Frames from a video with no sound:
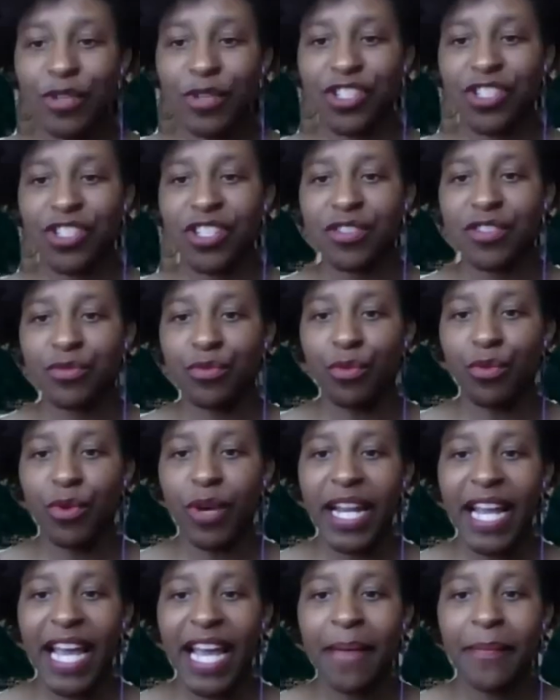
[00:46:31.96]
question is,
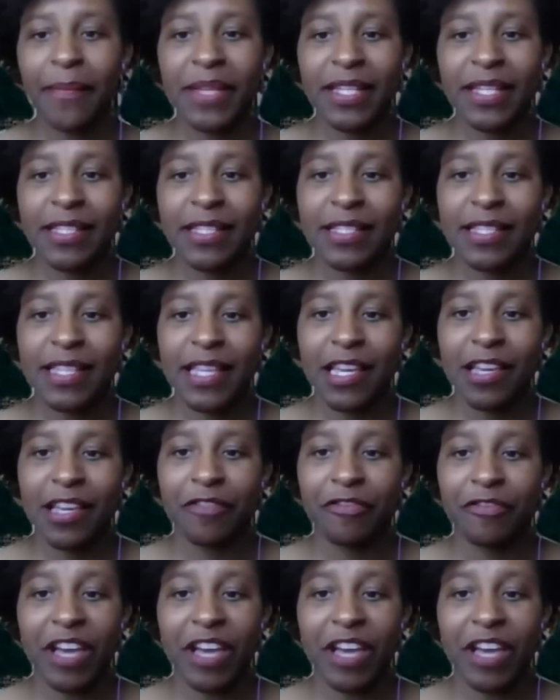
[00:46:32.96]
what happens if